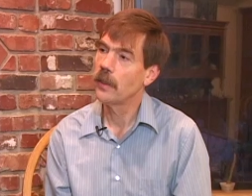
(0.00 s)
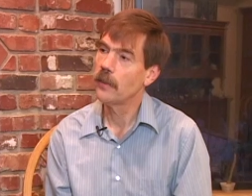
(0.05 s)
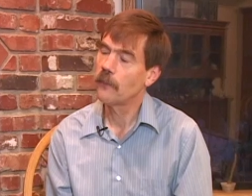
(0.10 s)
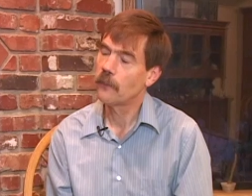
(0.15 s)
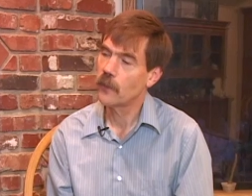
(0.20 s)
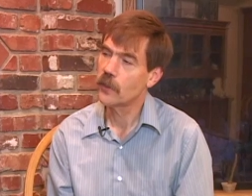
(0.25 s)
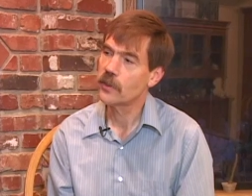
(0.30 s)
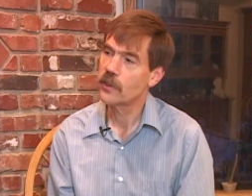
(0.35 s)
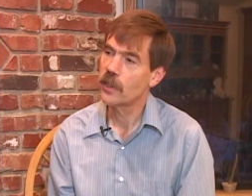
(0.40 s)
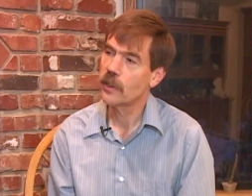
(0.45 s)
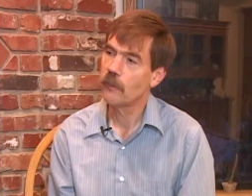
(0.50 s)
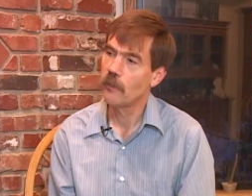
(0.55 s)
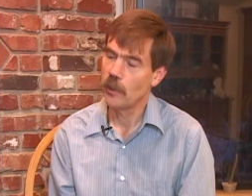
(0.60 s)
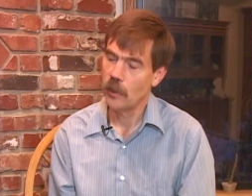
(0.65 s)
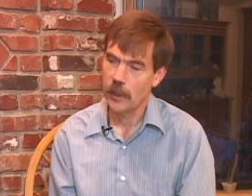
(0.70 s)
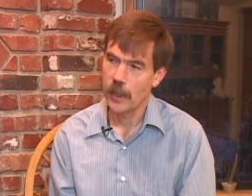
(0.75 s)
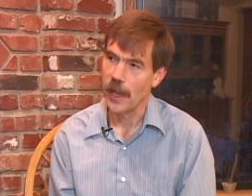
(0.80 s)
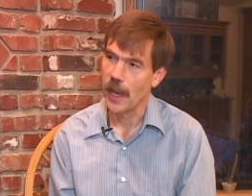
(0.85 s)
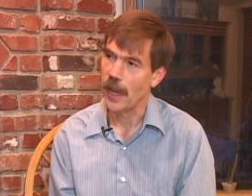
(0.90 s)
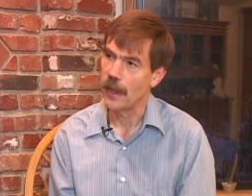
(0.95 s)
and the first thing we
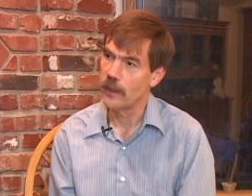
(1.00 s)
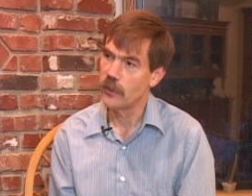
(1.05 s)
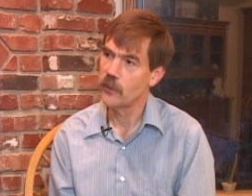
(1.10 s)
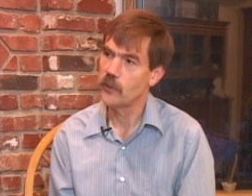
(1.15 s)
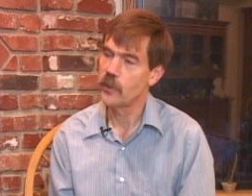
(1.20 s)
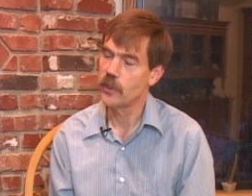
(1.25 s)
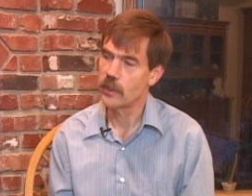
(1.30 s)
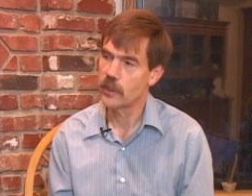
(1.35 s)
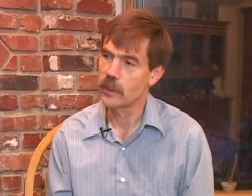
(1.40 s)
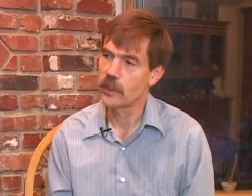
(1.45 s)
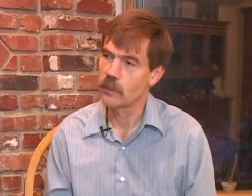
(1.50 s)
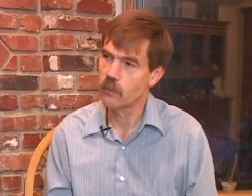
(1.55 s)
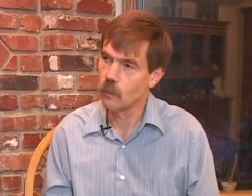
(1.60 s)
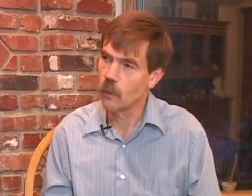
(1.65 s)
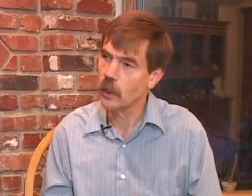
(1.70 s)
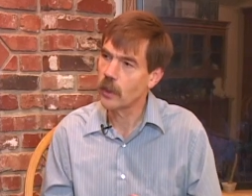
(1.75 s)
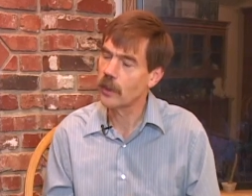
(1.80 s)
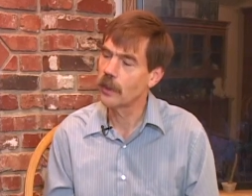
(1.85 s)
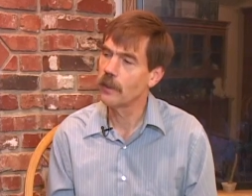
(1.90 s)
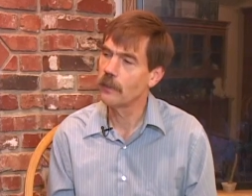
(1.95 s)
look at is, does this
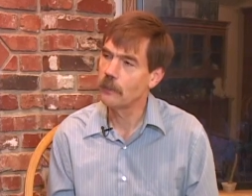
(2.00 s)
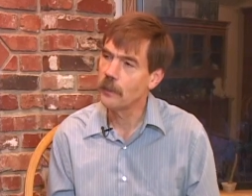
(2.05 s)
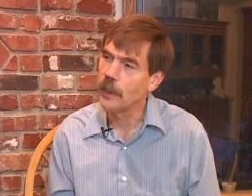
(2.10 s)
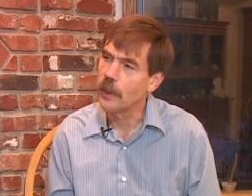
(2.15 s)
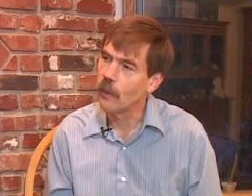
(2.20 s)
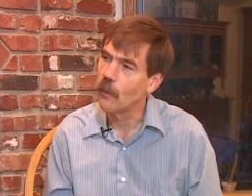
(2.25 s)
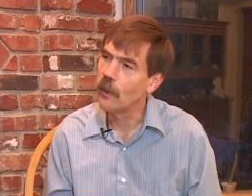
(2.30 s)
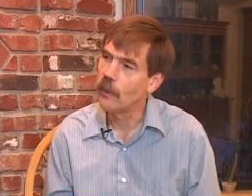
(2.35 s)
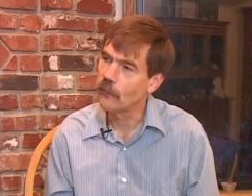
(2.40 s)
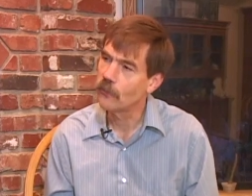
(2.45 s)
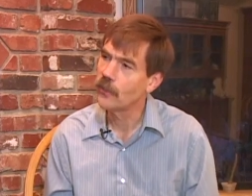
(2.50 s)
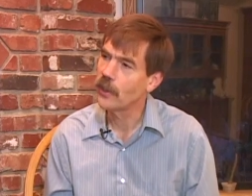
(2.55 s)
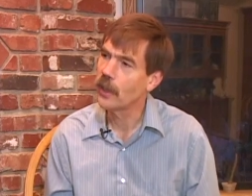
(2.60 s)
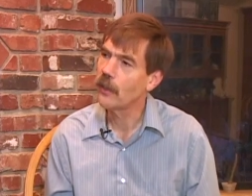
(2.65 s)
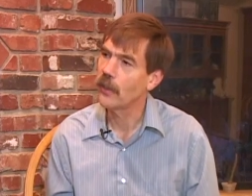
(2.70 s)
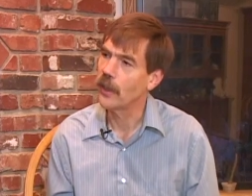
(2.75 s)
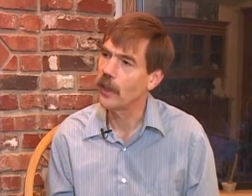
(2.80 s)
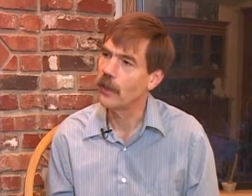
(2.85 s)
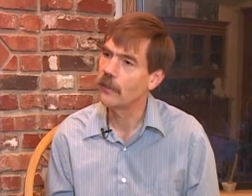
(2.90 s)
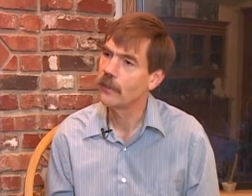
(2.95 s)
work in a peak oil
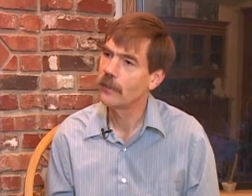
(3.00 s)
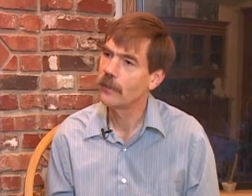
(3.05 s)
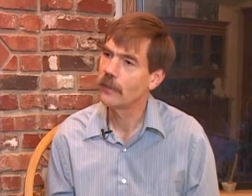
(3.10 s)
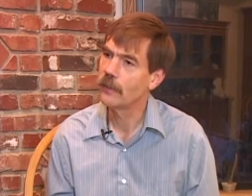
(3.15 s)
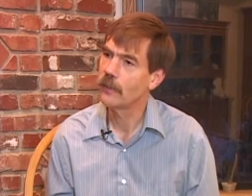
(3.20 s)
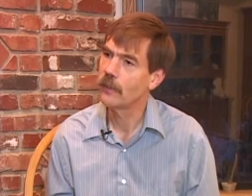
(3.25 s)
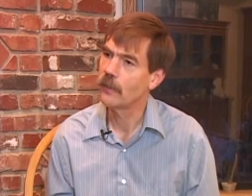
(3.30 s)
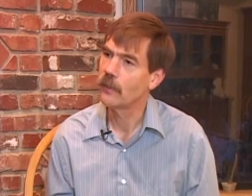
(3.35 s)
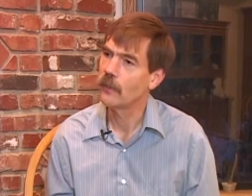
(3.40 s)
scenario? Okay.